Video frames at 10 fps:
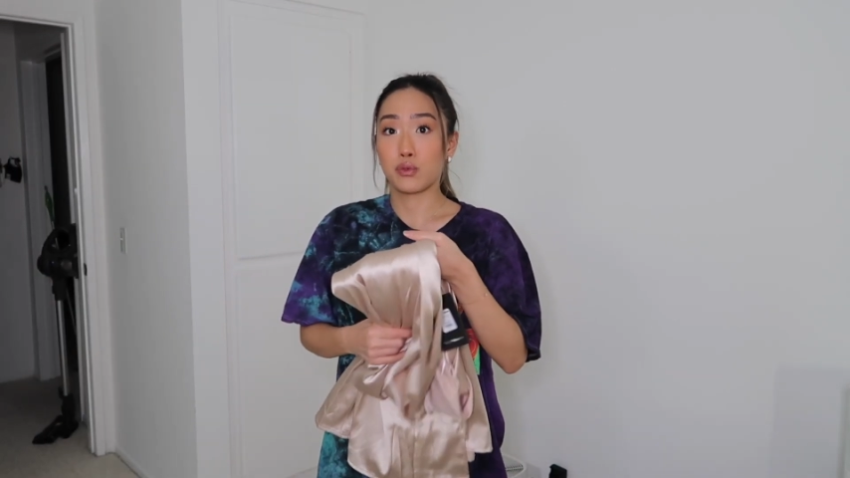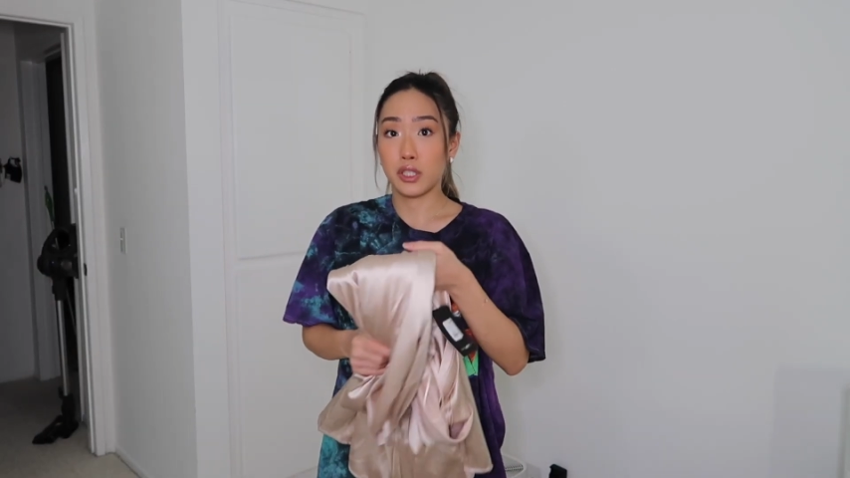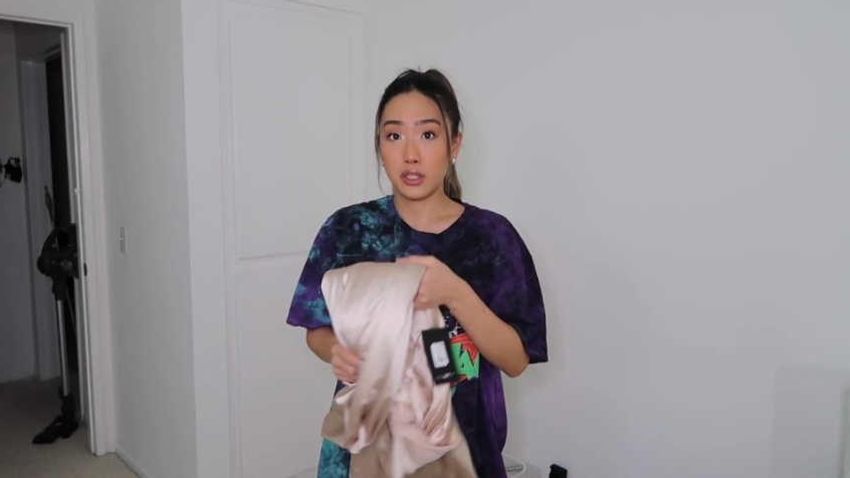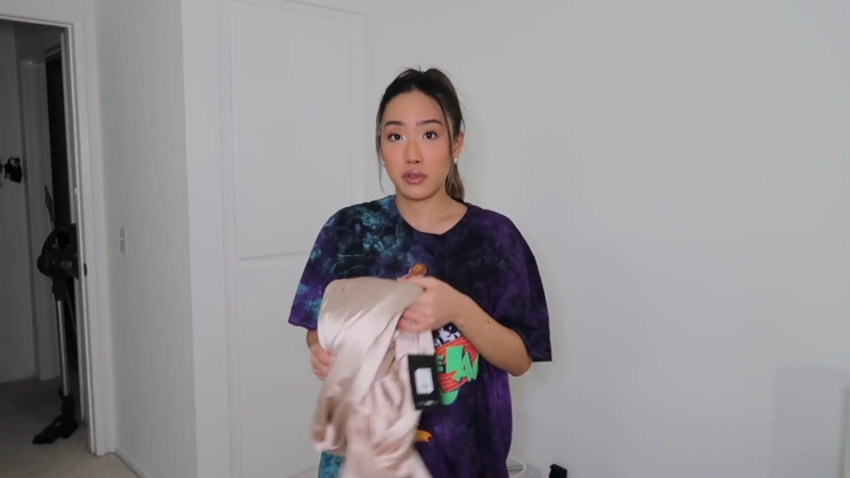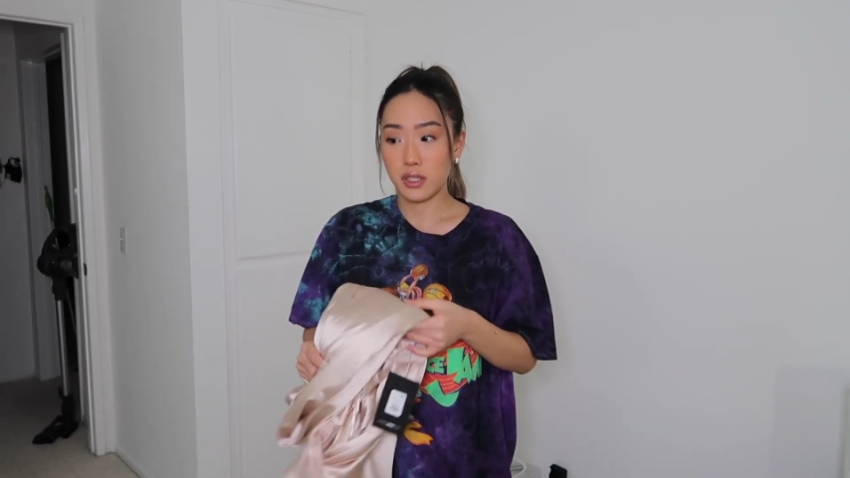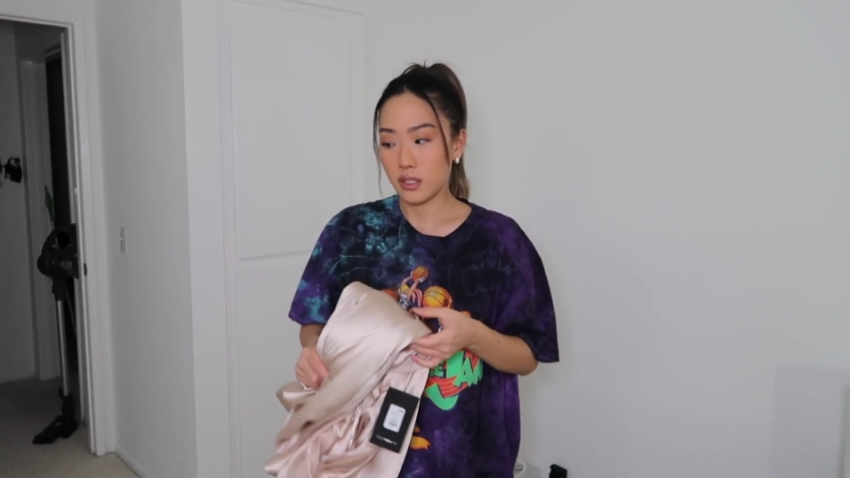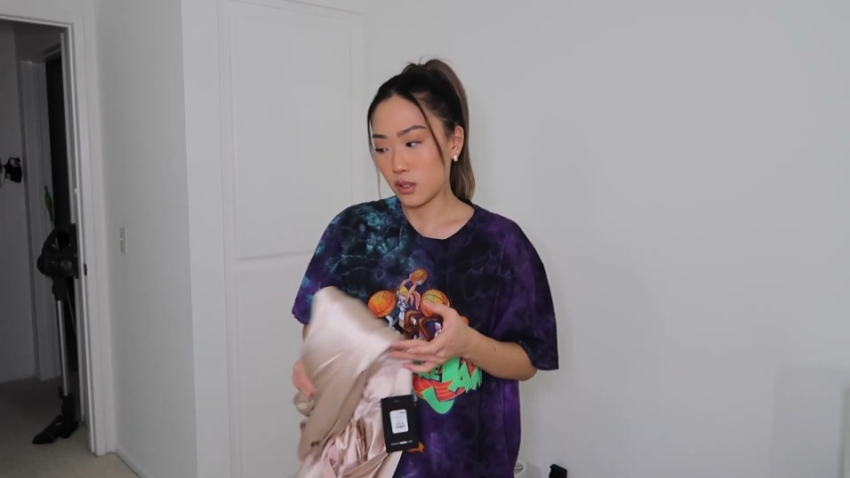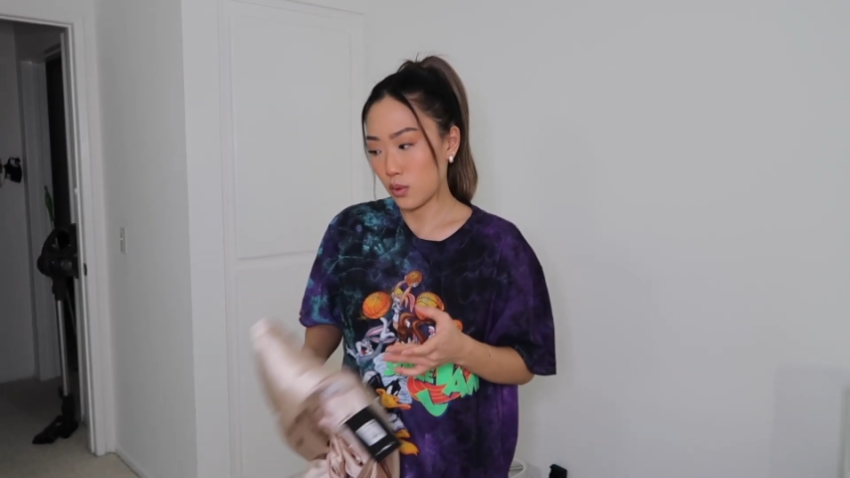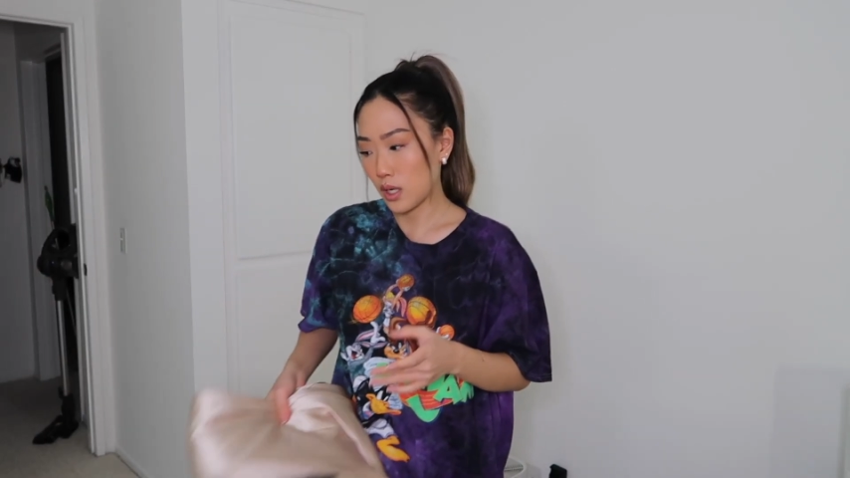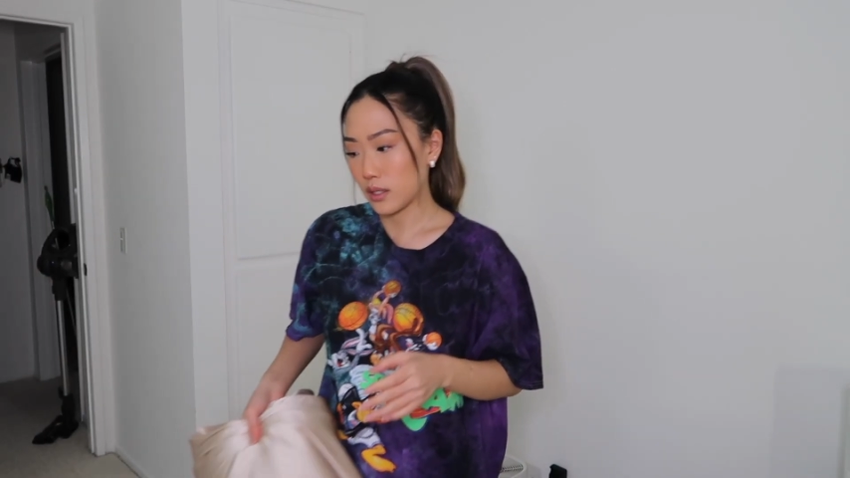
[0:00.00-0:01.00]
really
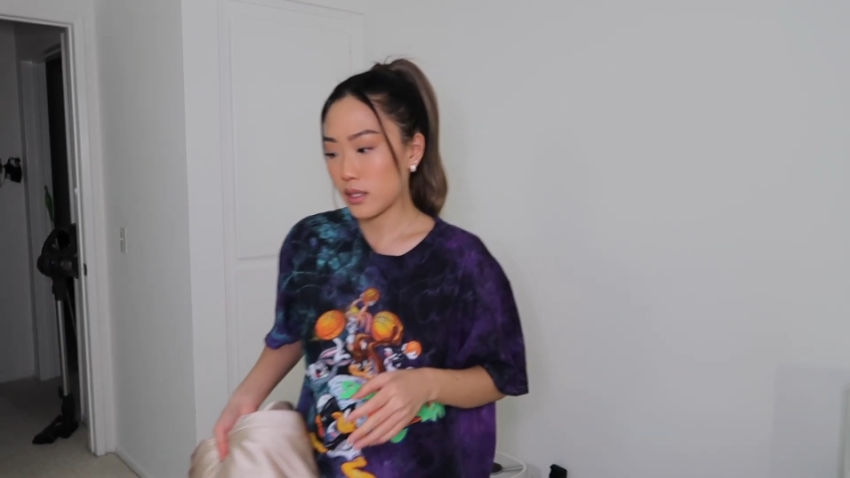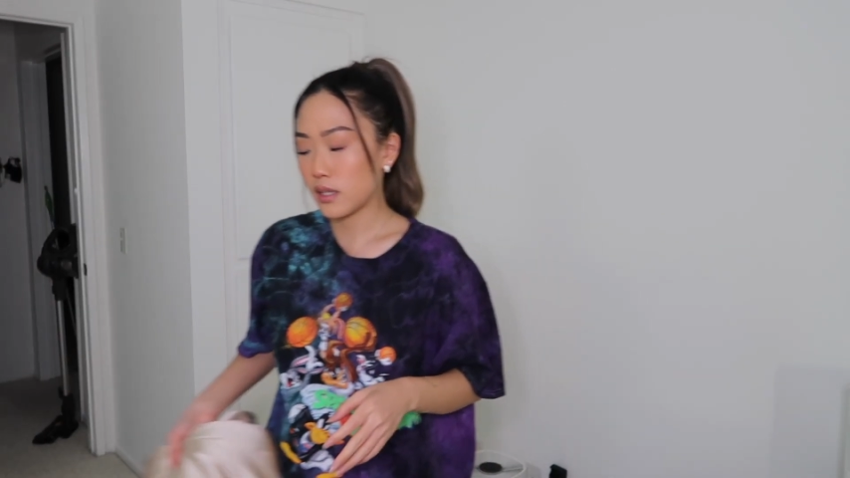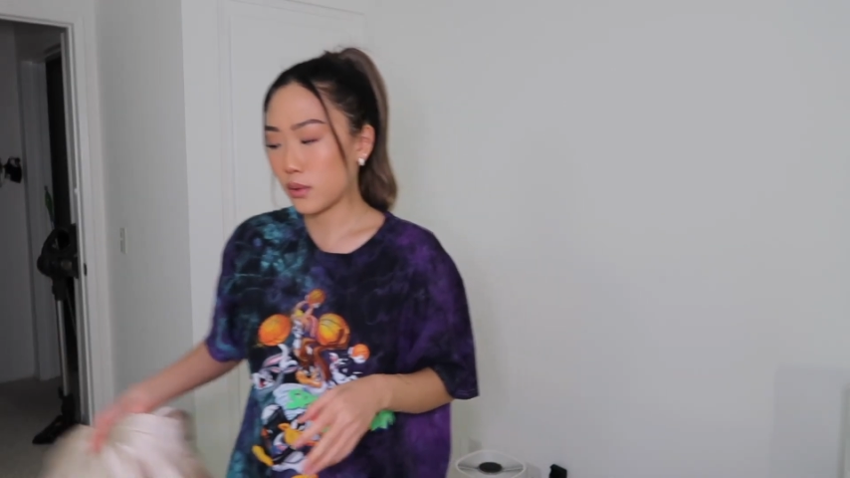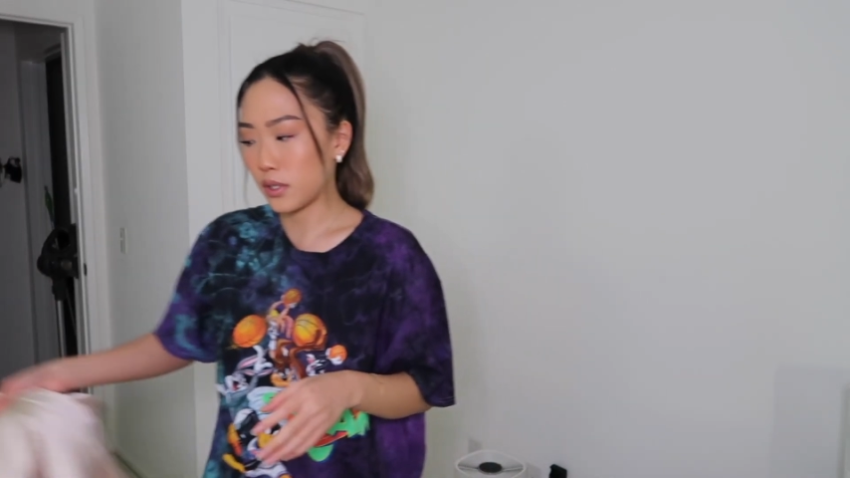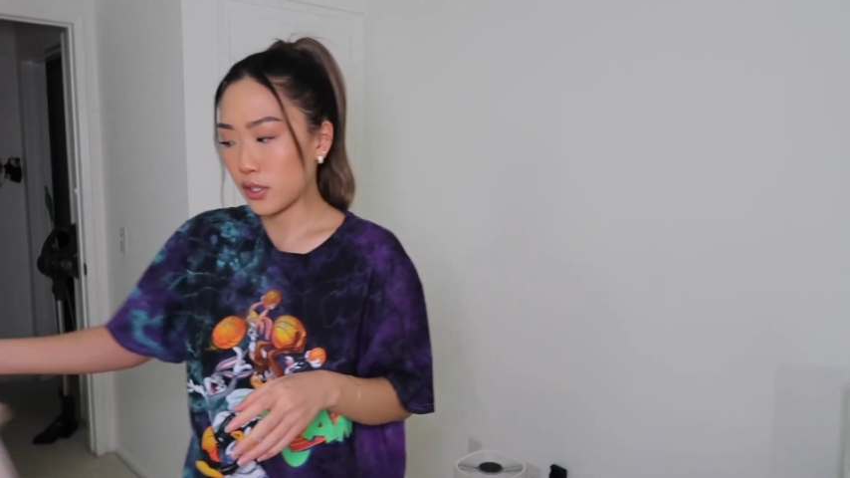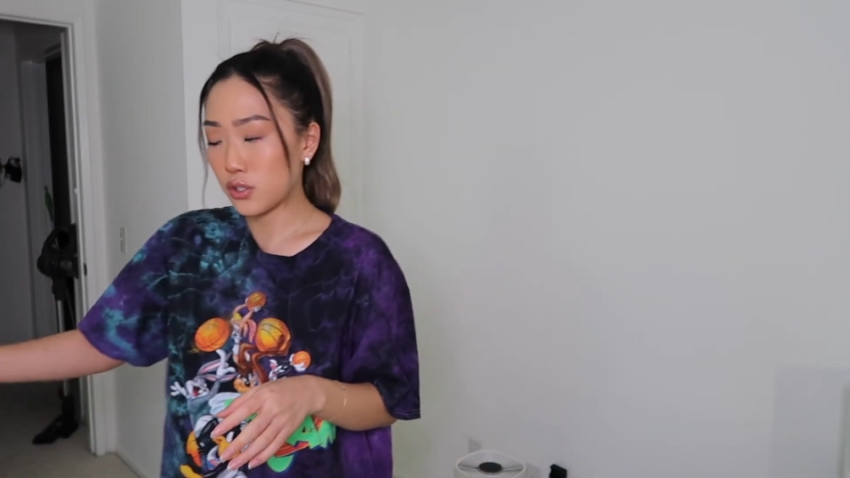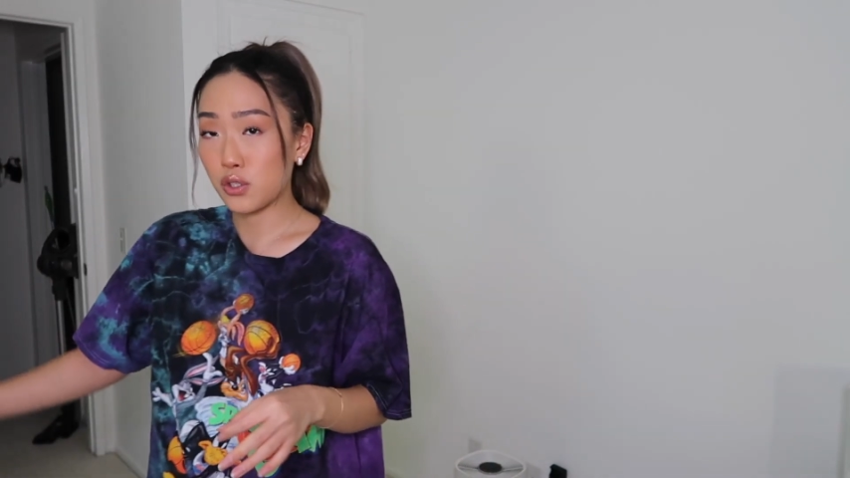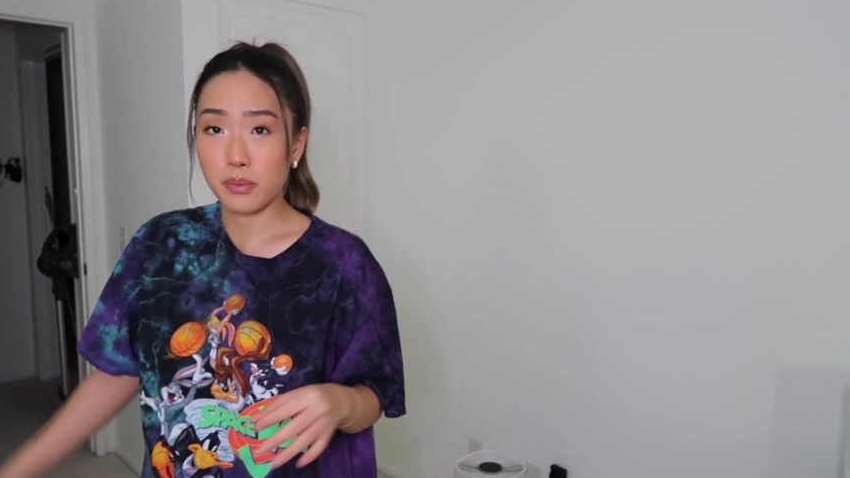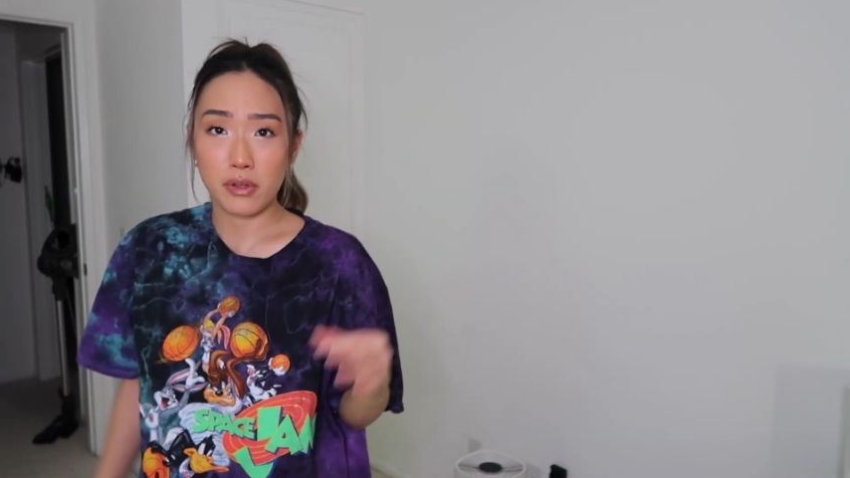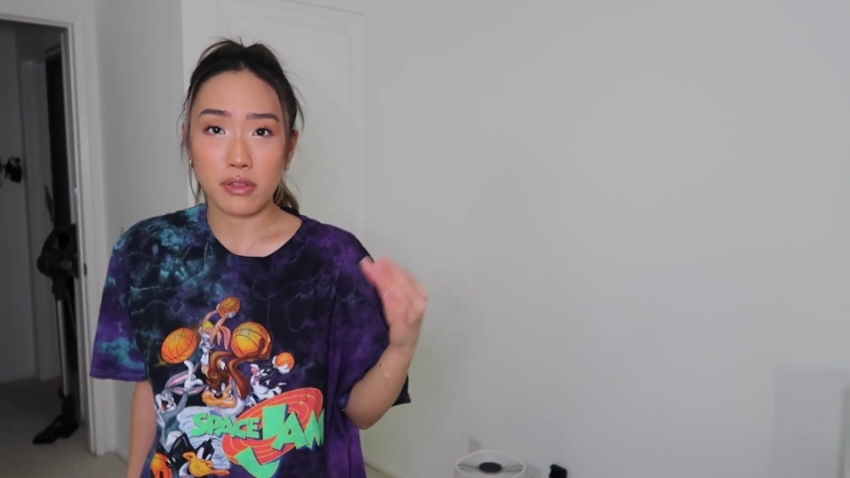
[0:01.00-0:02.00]
good quality. They were like super